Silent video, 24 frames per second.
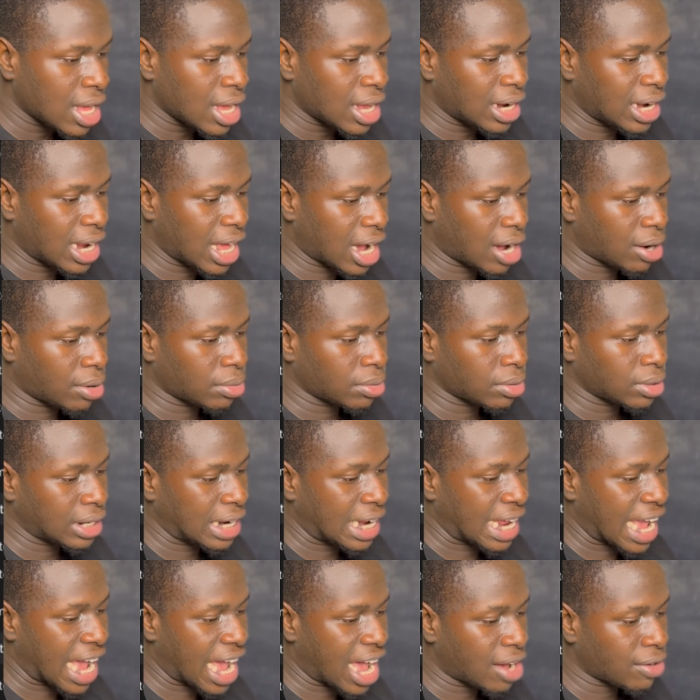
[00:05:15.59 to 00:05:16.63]
Now
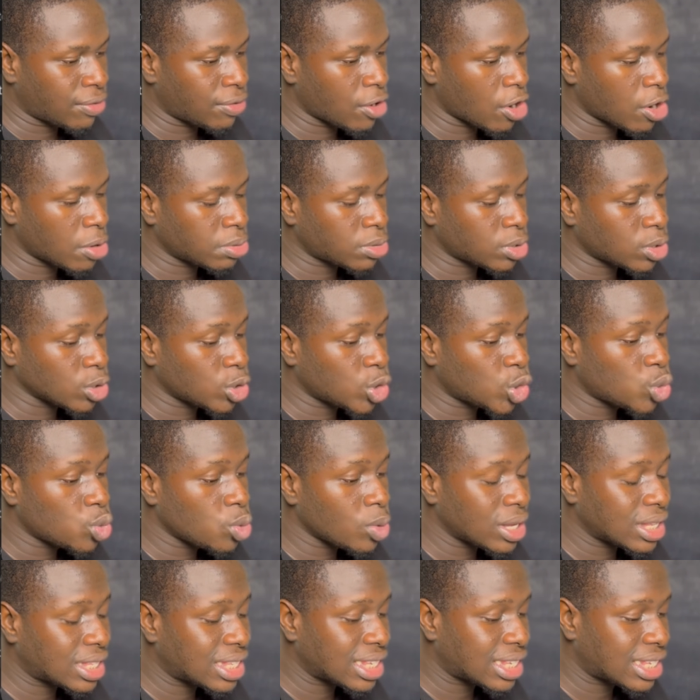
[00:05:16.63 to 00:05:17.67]
they have up to
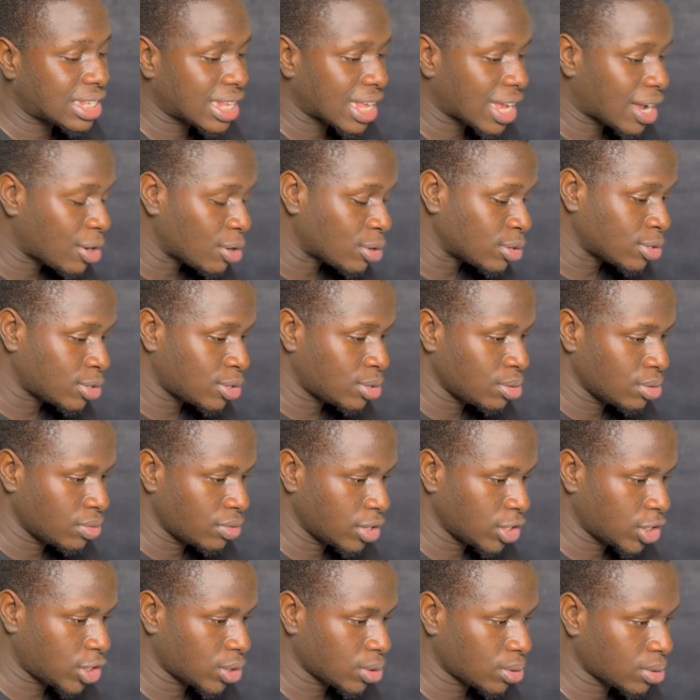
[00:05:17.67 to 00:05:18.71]
20 seconds
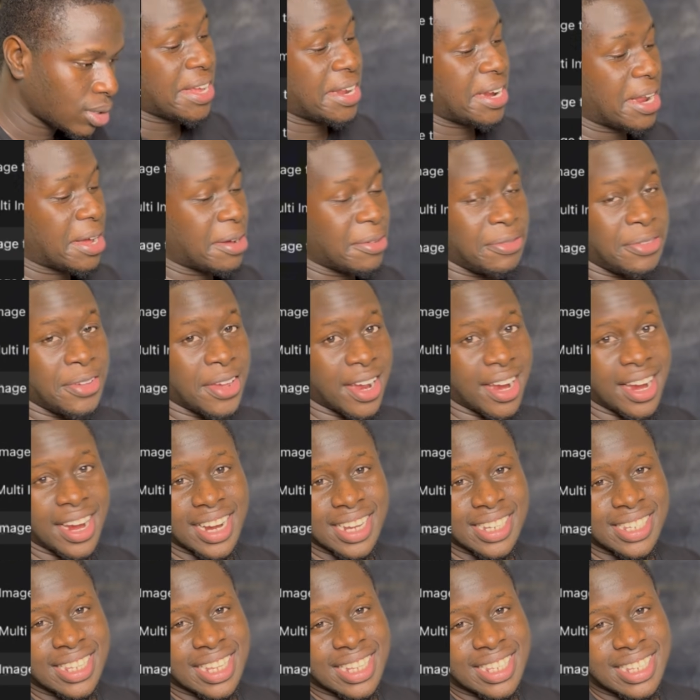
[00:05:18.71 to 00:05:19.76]
duration. Now Vheer
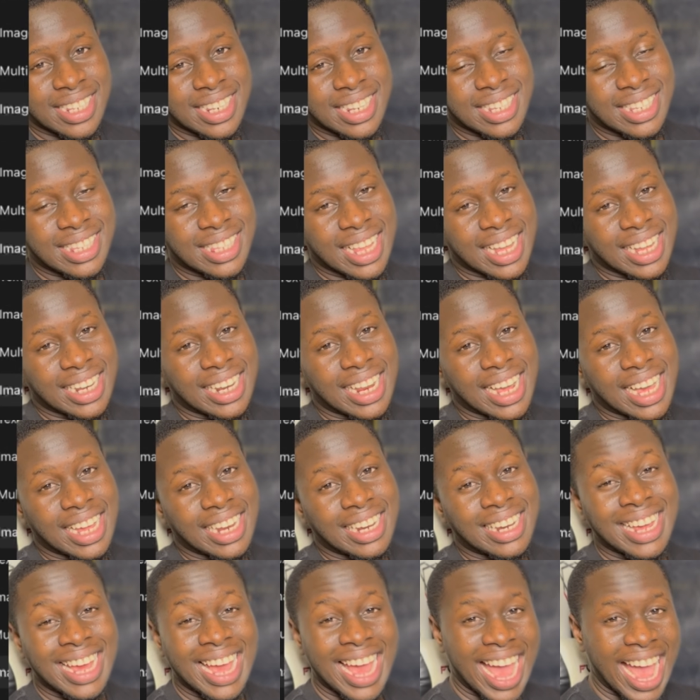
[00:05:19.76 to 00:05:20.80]
is setting the
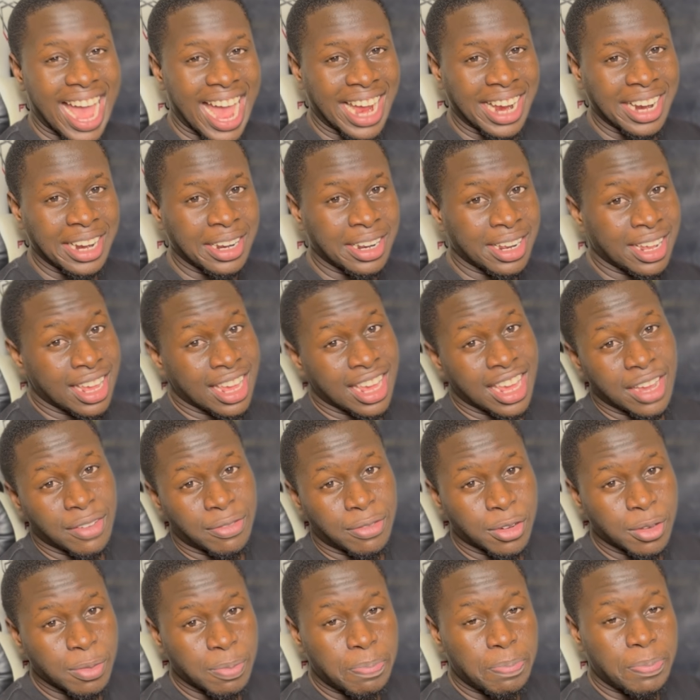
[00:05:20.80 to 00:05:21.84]
standard high.
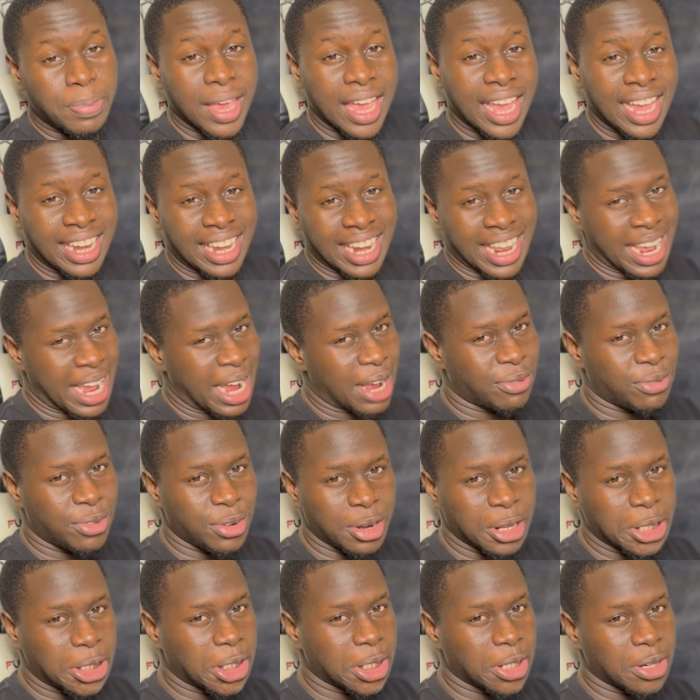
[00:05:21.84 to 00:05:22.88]
Even paid AI
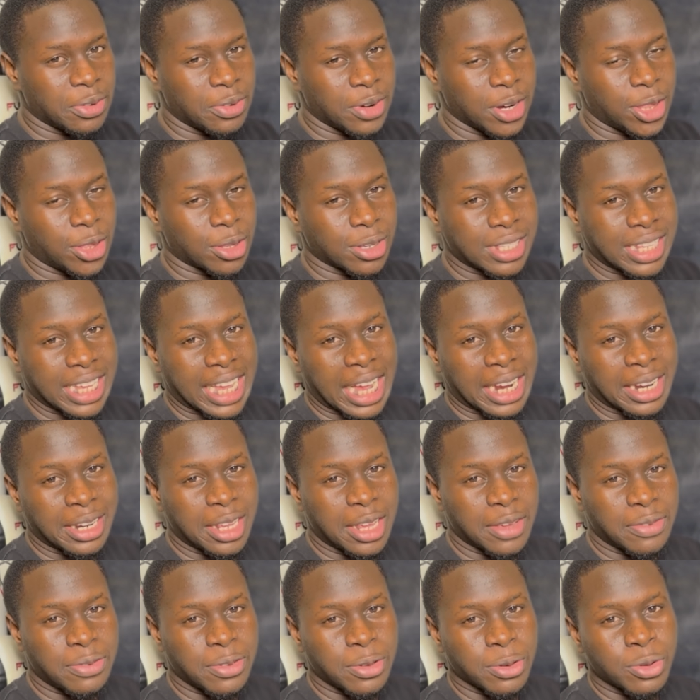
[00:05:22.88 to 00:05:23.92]
video generators, they can
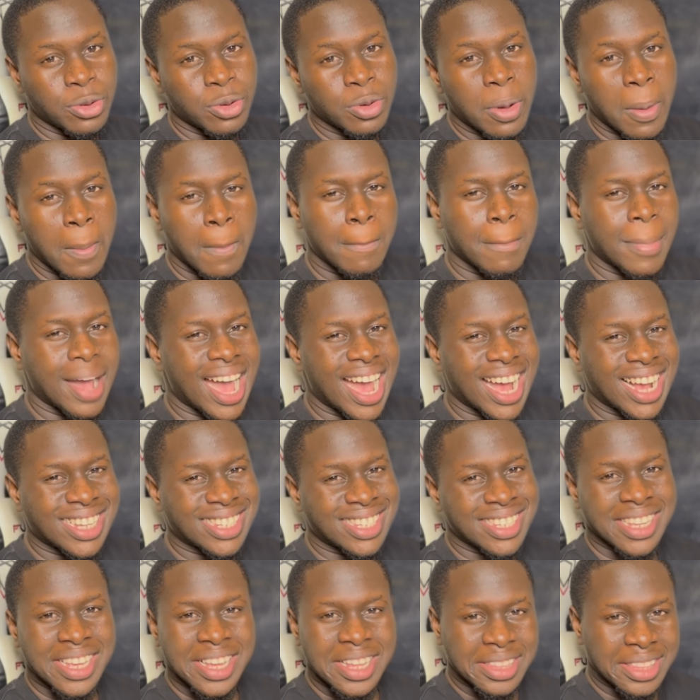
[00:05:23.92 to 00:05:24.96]
give you
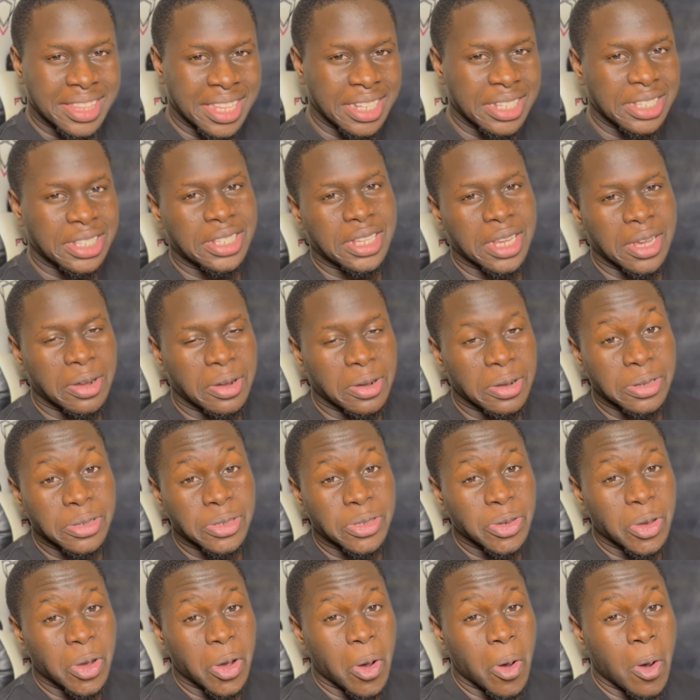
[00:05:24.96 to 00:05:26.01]
max 10
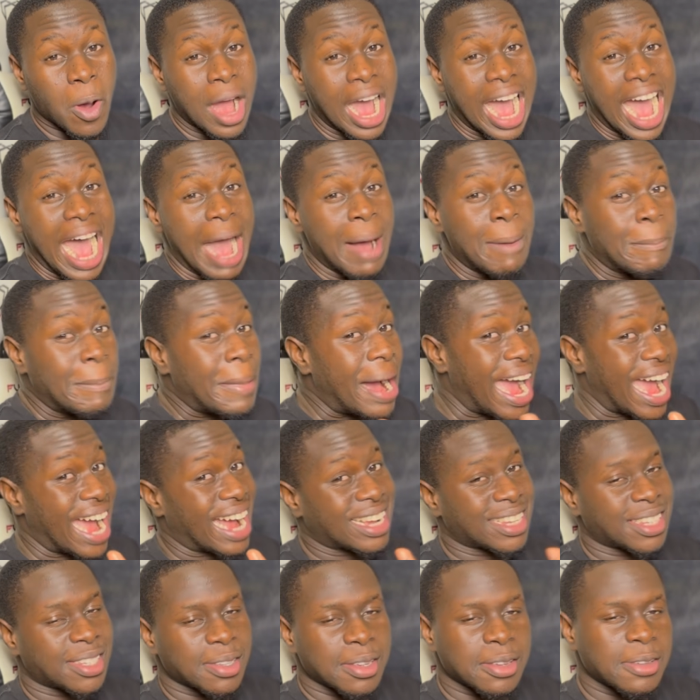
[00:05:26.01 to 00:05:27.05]
seconds or
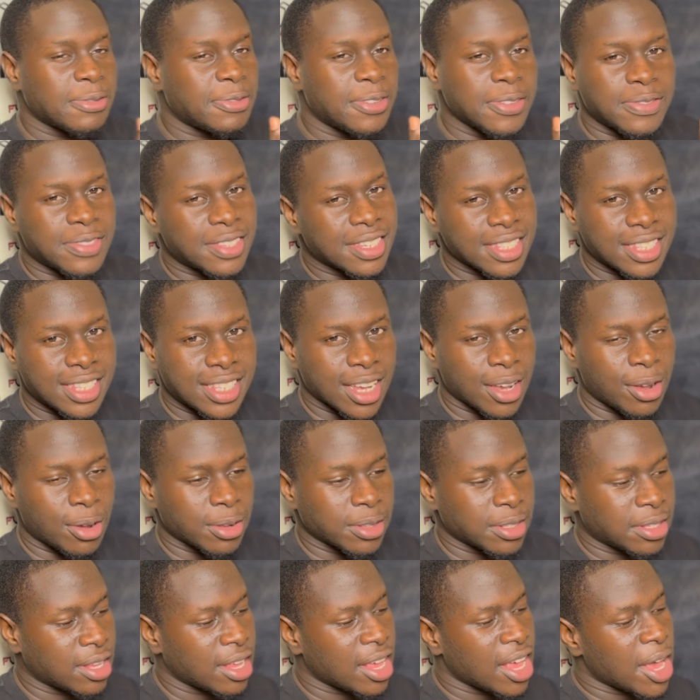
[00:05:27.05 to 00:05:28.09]
max 15
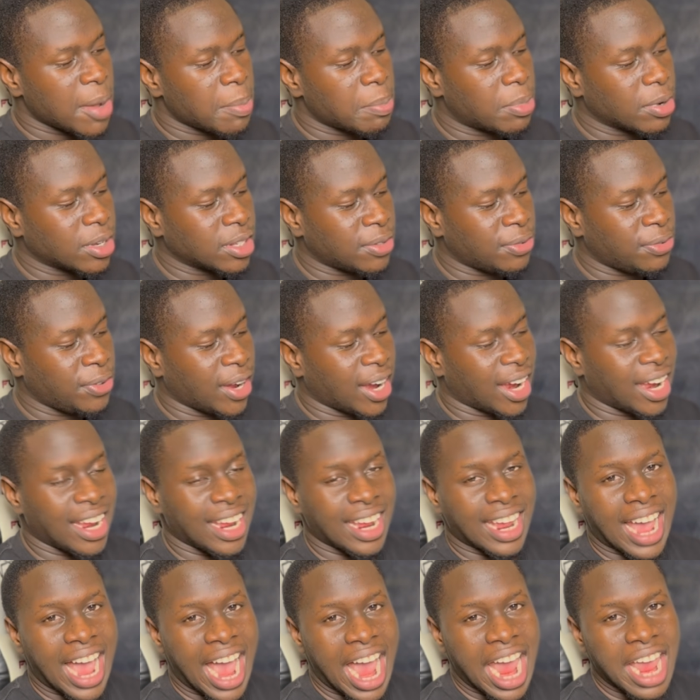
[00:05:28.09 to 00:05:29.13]
seconds, but
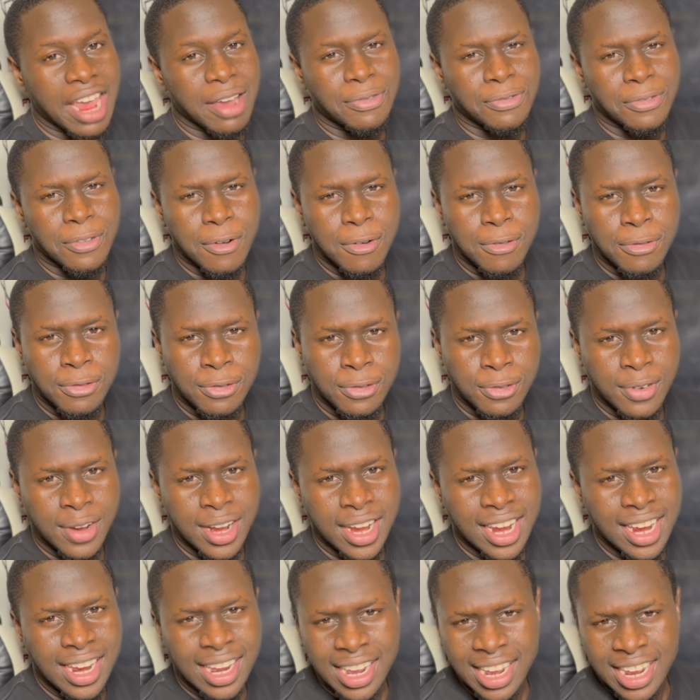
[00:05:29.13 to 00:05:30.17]
Vheer AI for
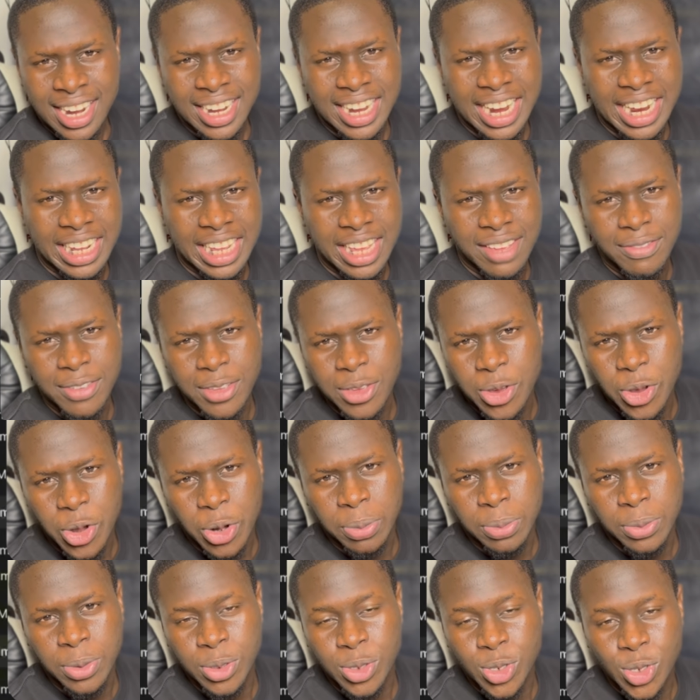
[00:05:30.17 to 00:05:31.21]
free, they are giving you
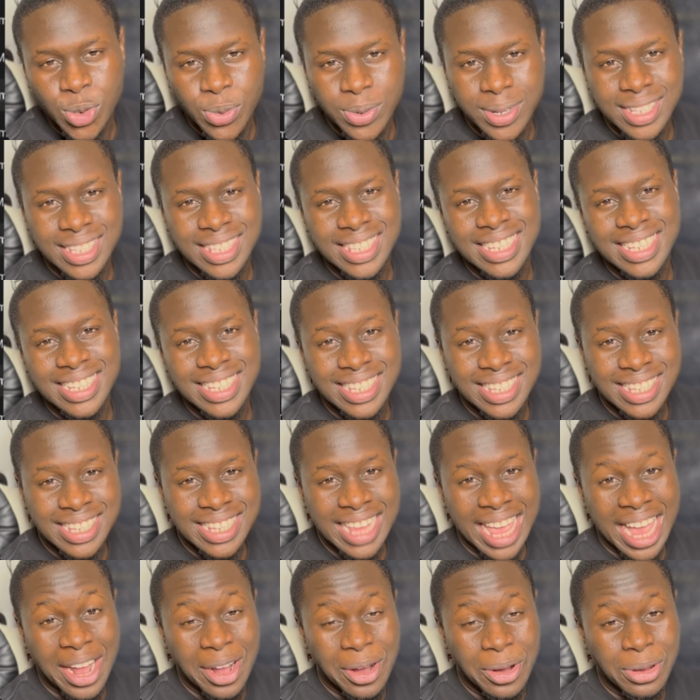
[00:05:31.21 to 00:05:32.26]
up to
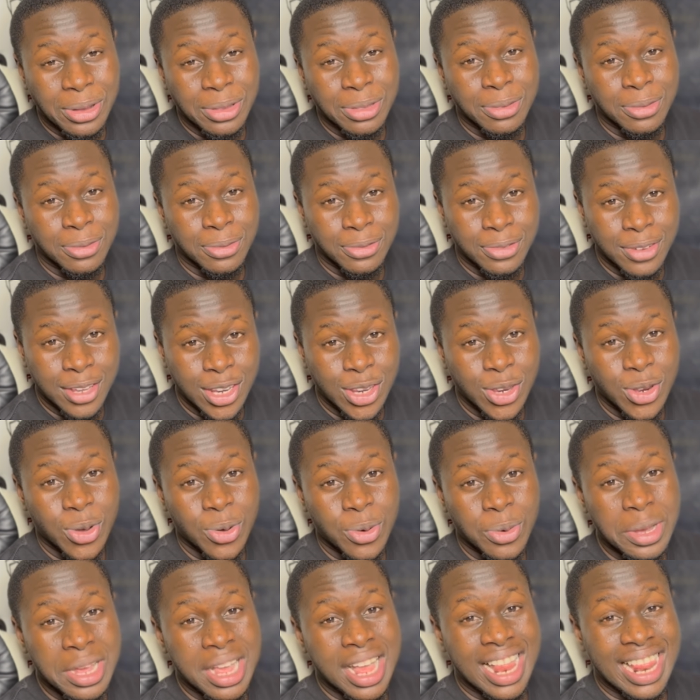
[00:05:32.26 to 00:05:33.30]
20-second
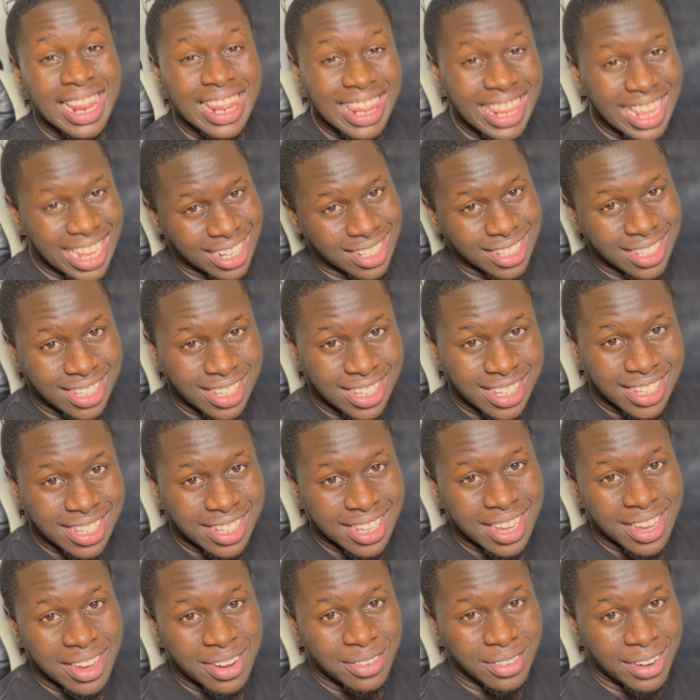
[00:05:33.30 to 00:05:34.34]
video
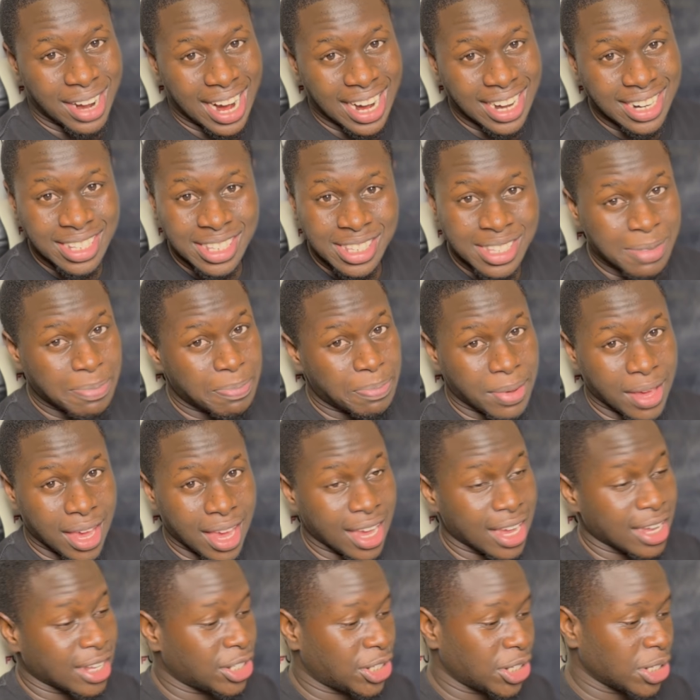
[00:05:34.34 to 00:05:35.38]
length, right,
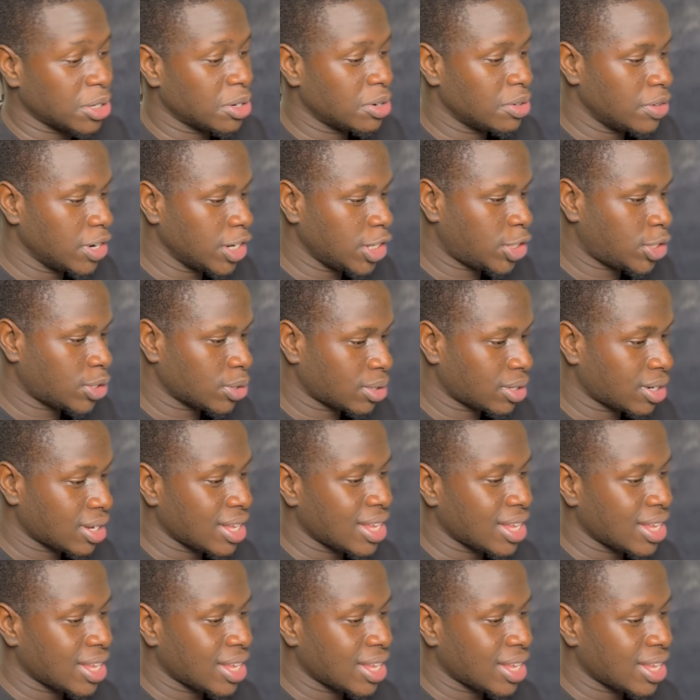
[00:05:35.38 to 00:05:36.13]
per generation.